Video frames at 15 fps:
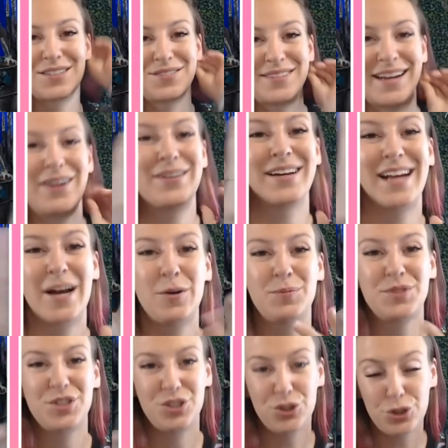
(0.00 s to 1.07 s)
down, it helps
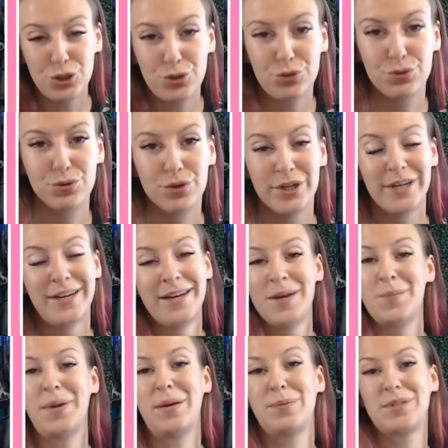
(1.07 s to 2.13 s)
you be
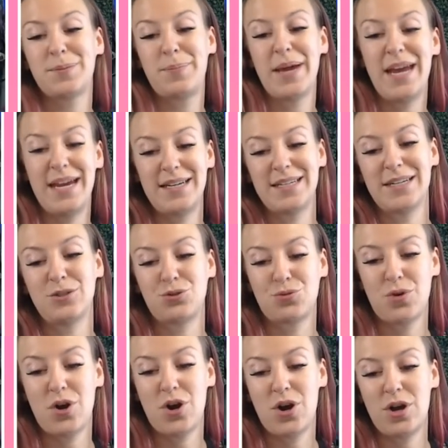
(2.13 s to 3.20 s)
able to paint and
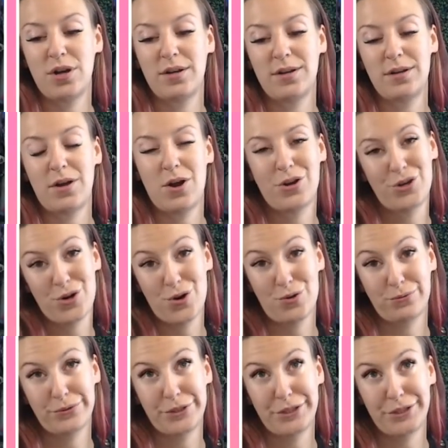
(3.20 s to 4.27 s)
draw on your own
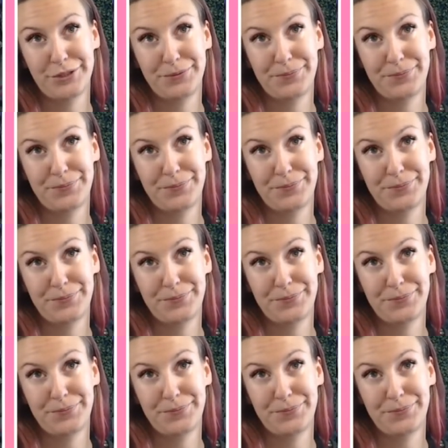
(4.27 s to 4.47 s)
too.